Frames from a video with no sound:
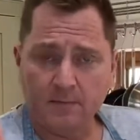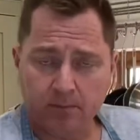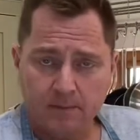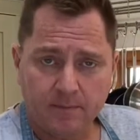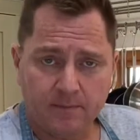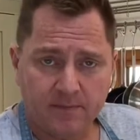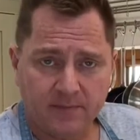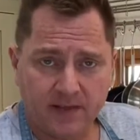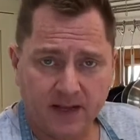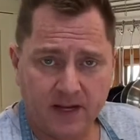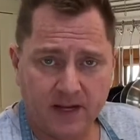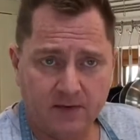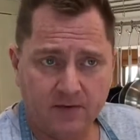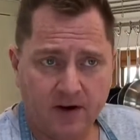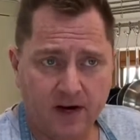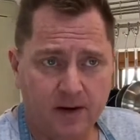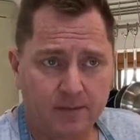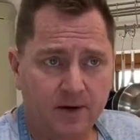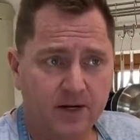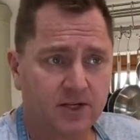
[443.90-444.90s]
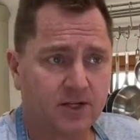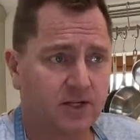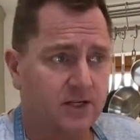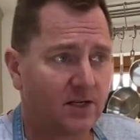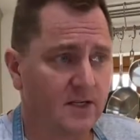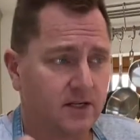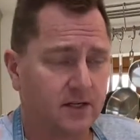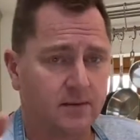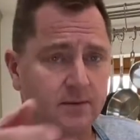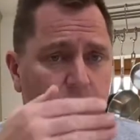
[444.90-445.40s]
Thank you very much.
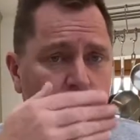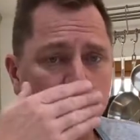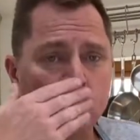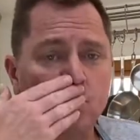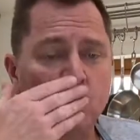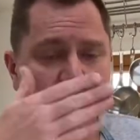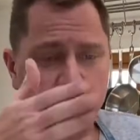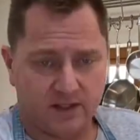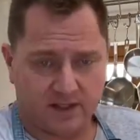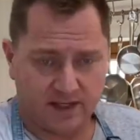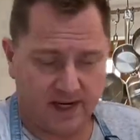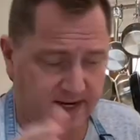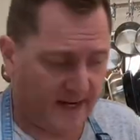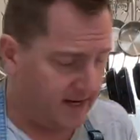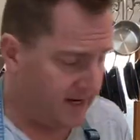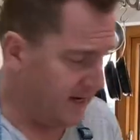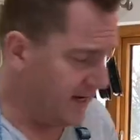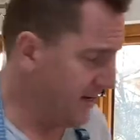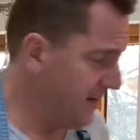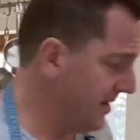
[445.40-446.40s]
Take care.